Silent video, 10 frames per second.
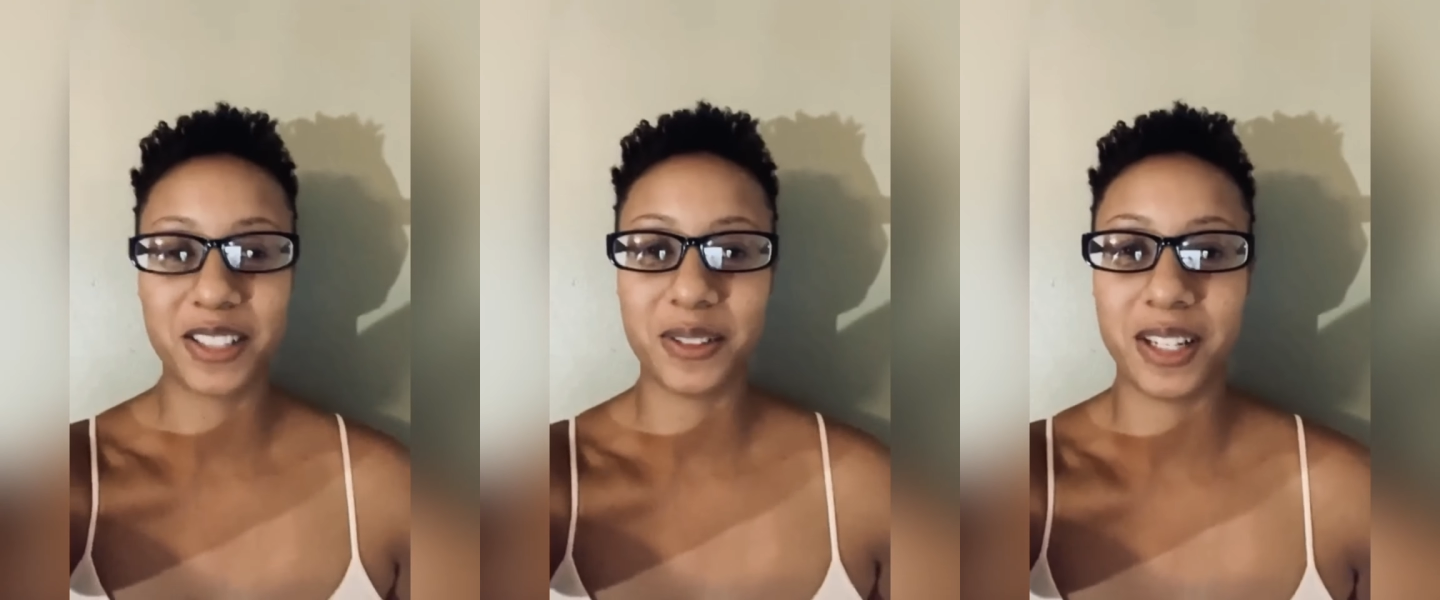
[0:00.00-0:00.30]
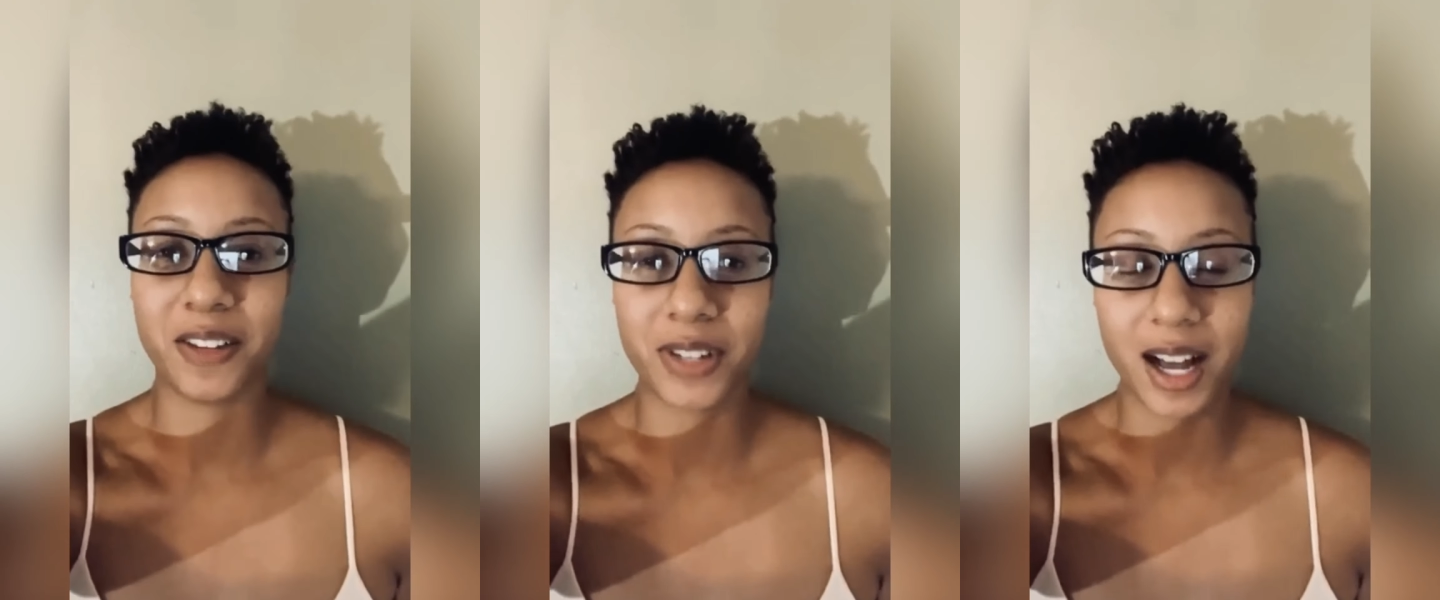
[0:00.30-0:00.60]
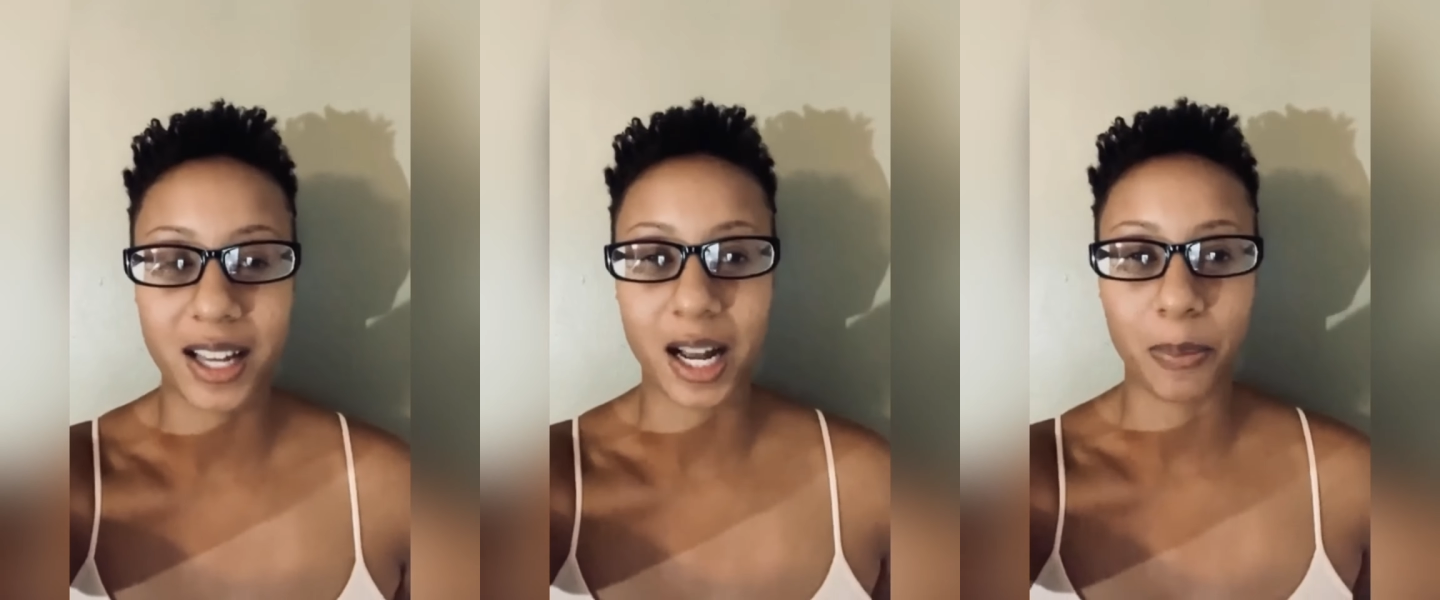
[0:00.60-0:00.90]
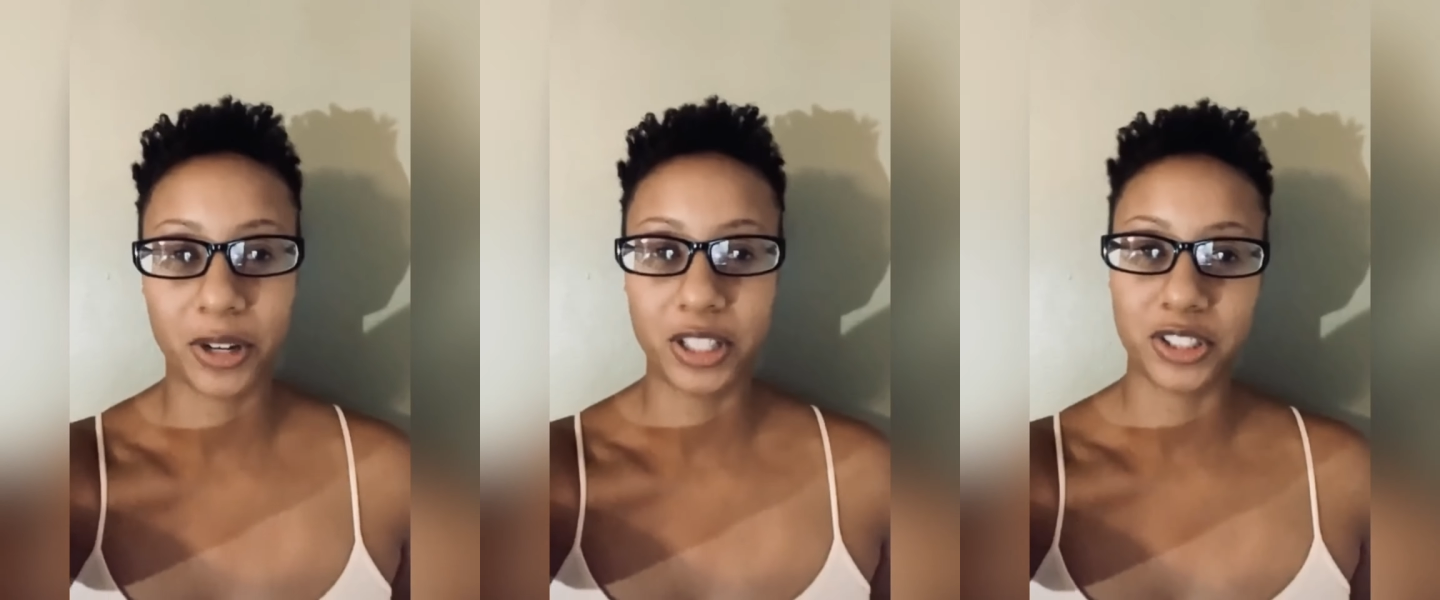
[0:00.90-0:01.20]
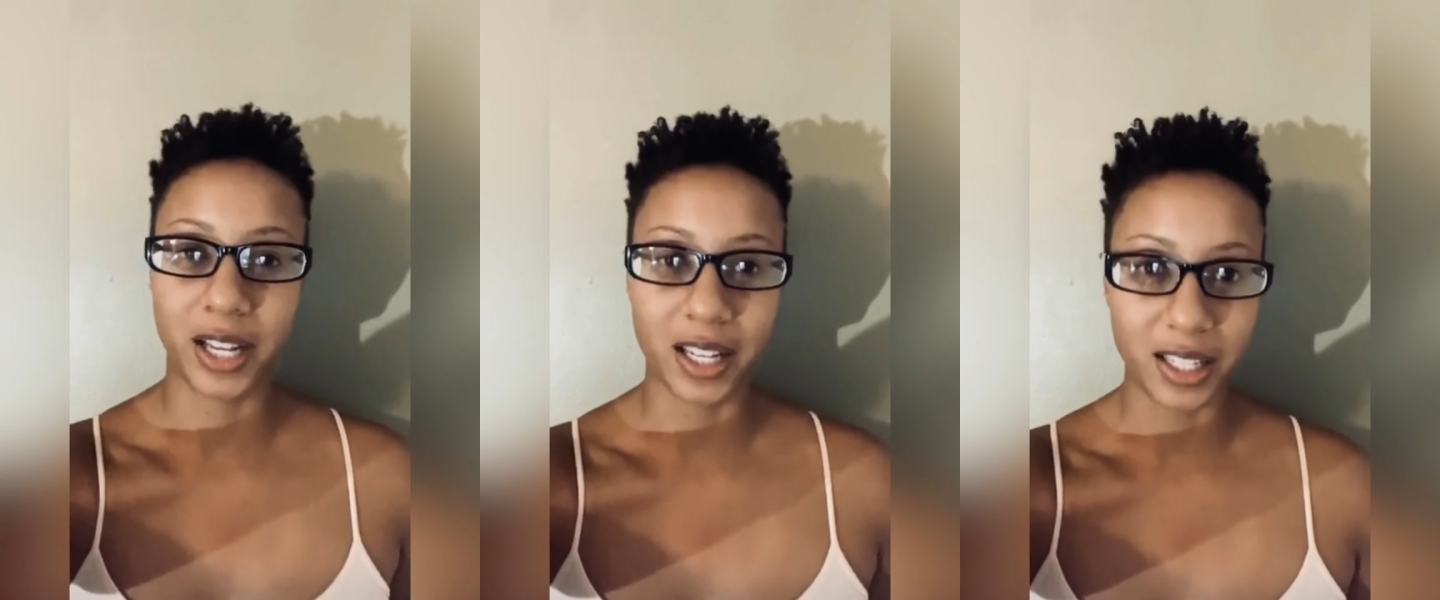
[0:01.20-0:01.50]
do love y'all and i
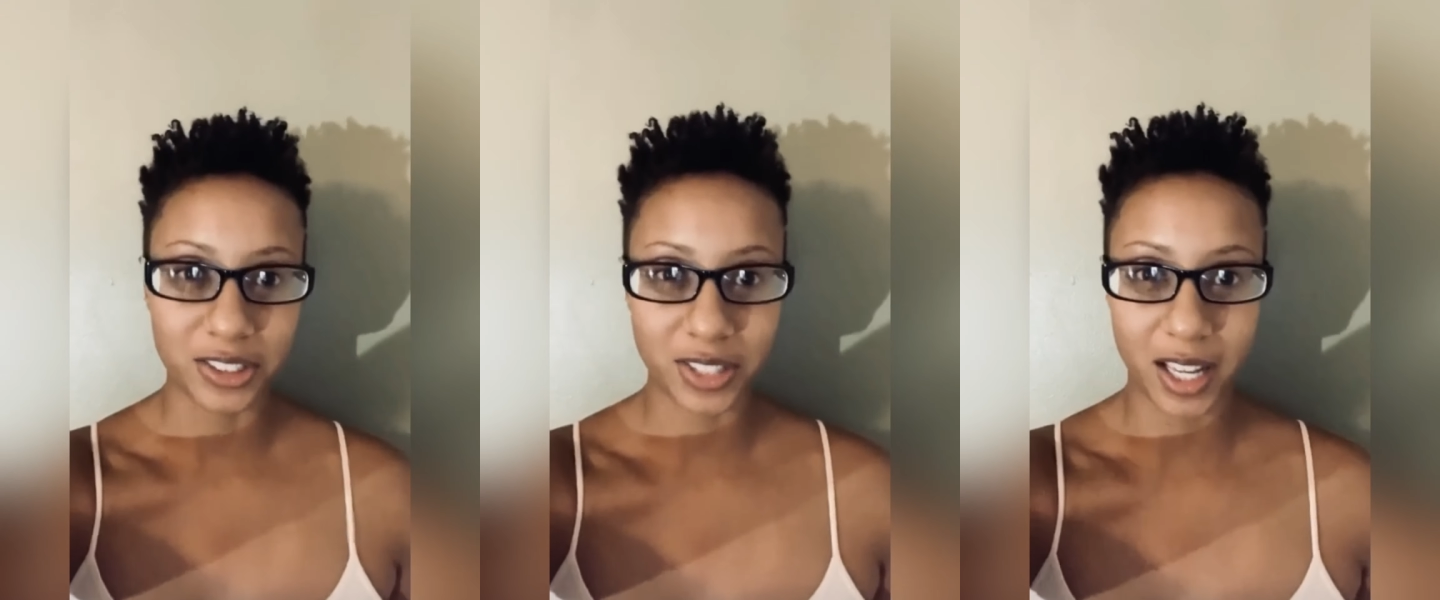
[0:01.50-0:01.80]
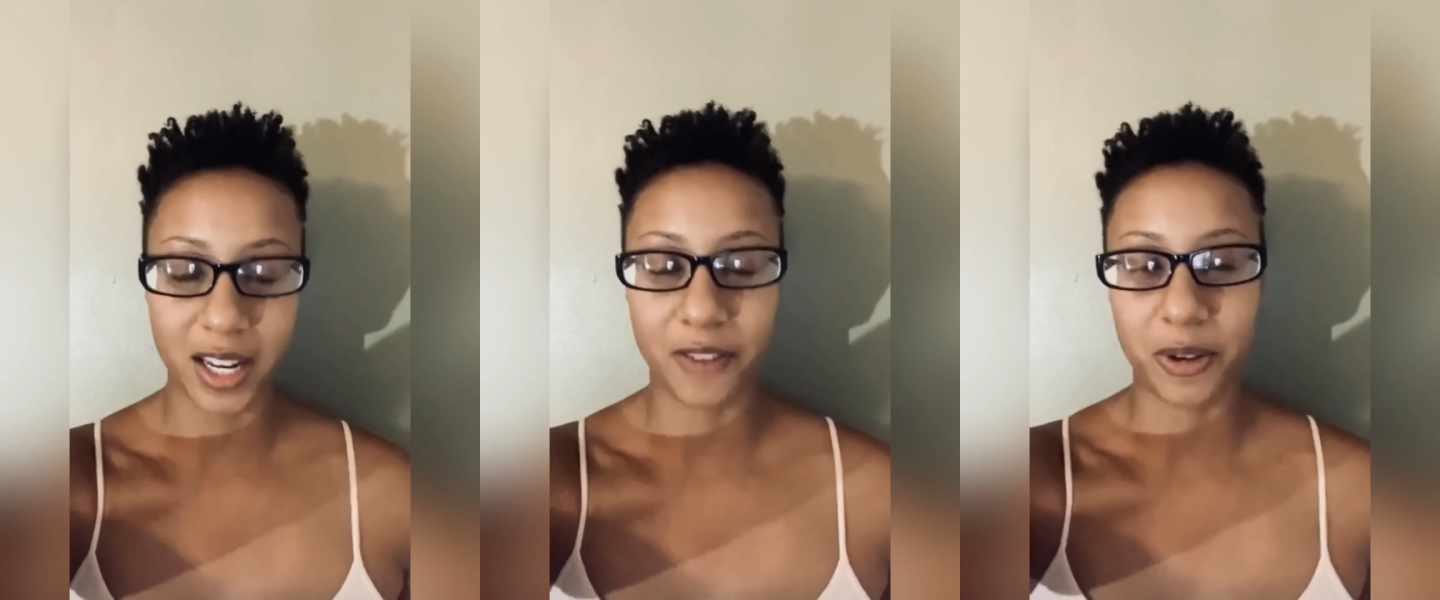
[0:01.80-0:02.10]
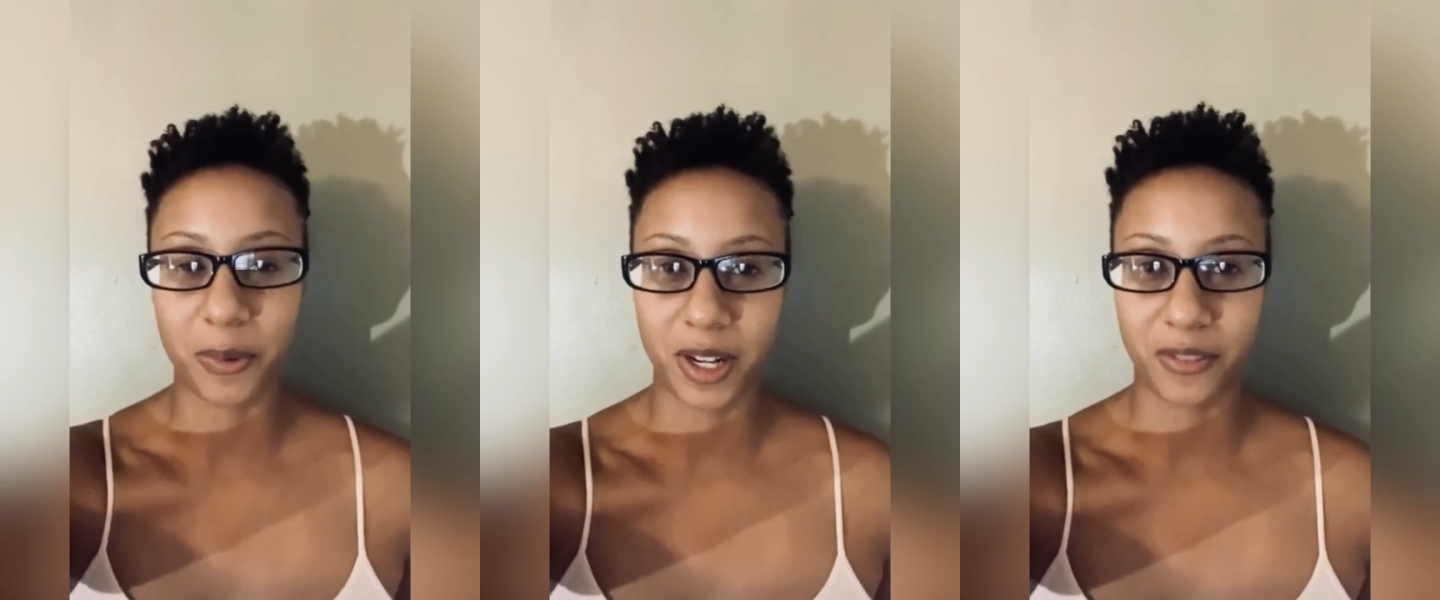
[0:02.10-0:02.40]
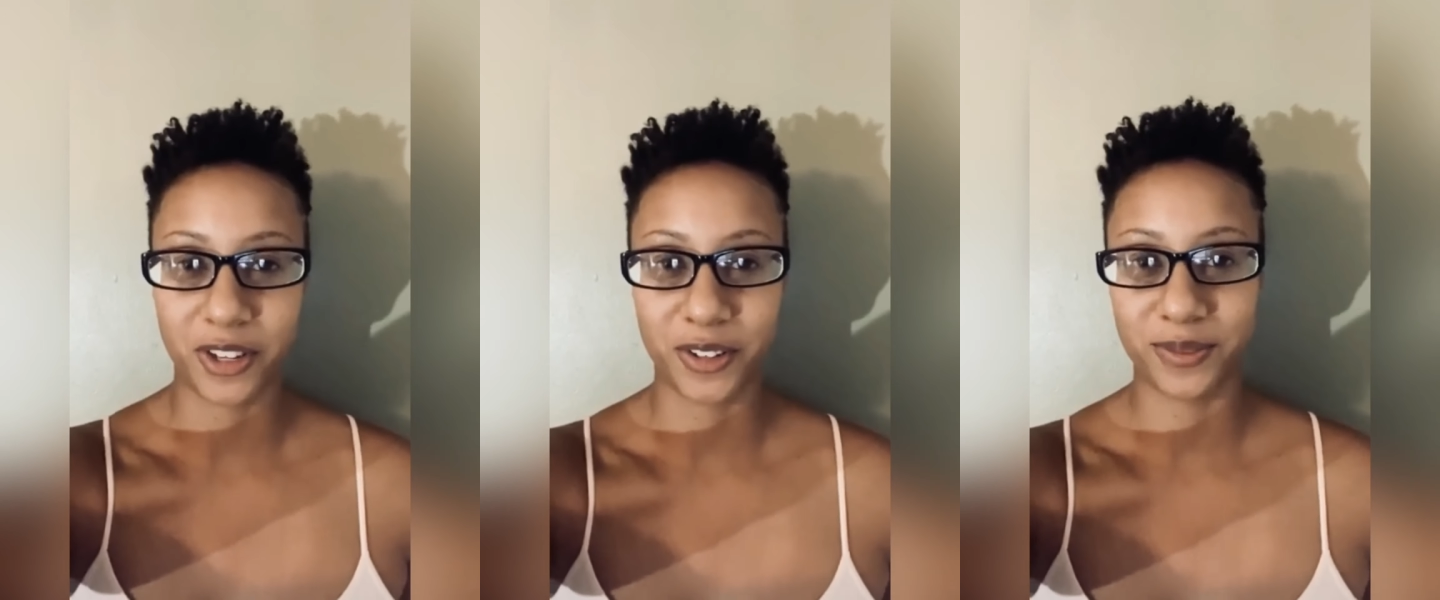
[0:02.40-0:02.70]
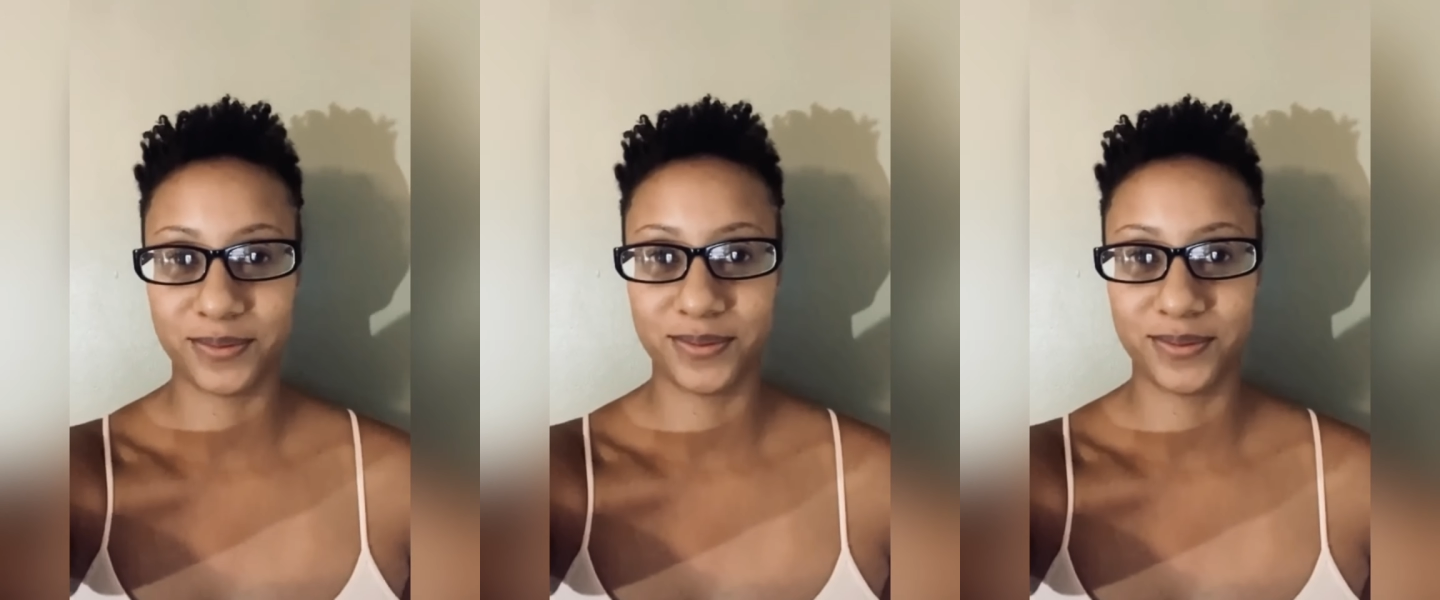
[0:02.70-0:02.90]
appreciate each and every one of you